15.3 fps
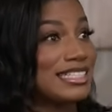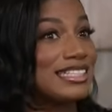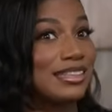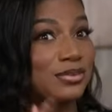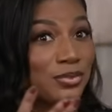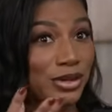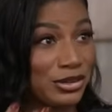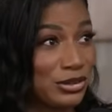Yeah.
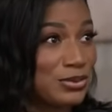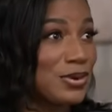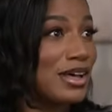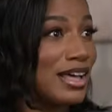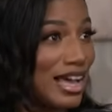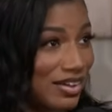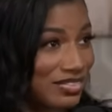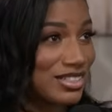Because when
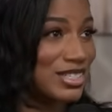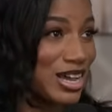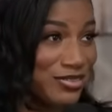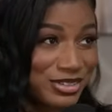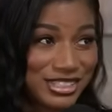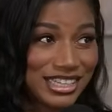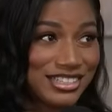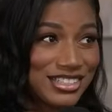you all have this
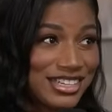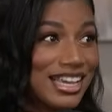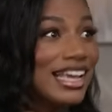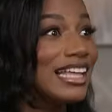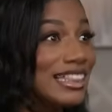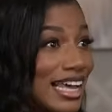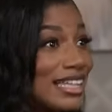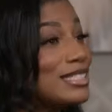conversation,
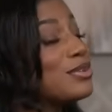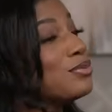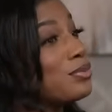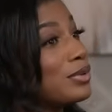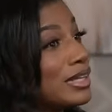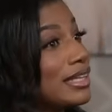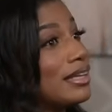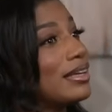that's
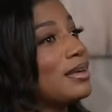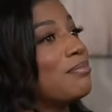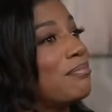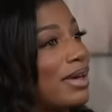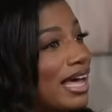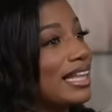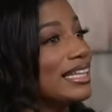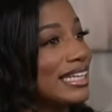a really
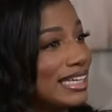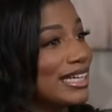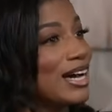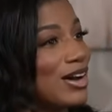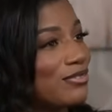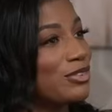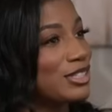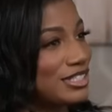
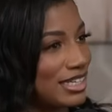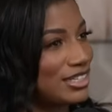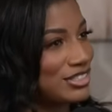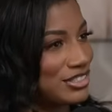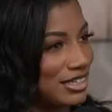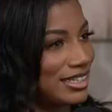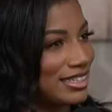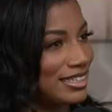compelling
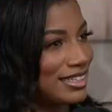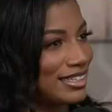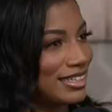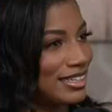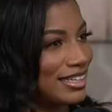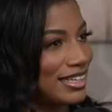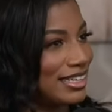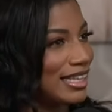conversation.
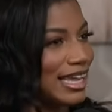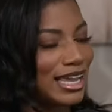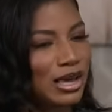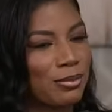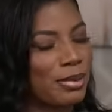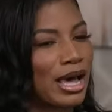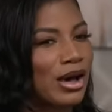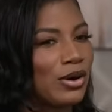Yeah.
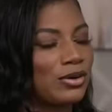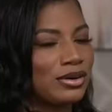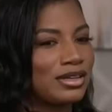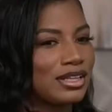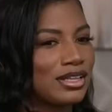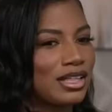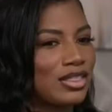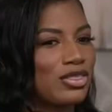Like,
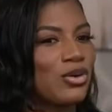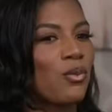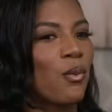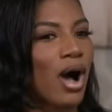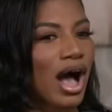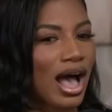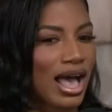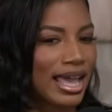about the
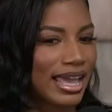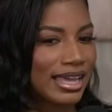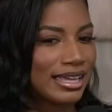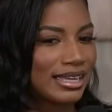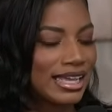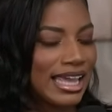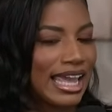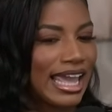
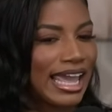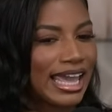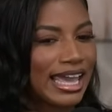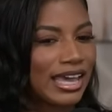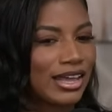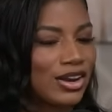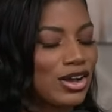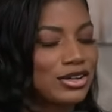why
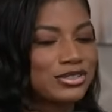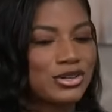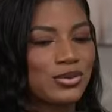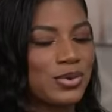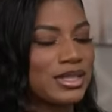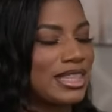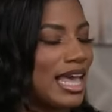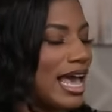and
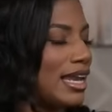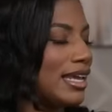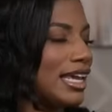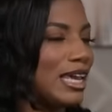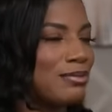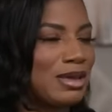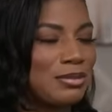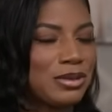also what the
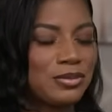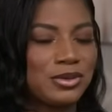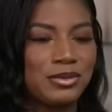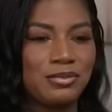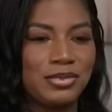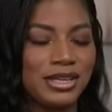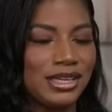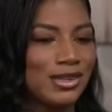etiquette maybe
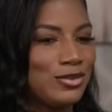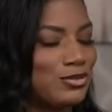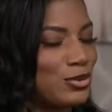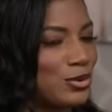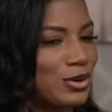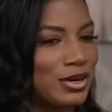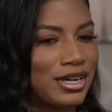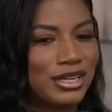would be
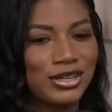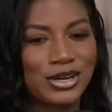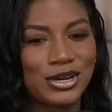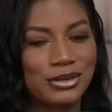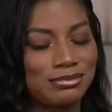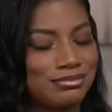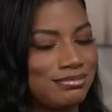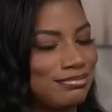for, you
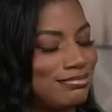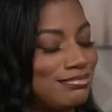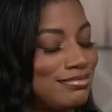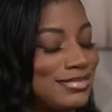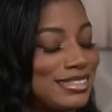know,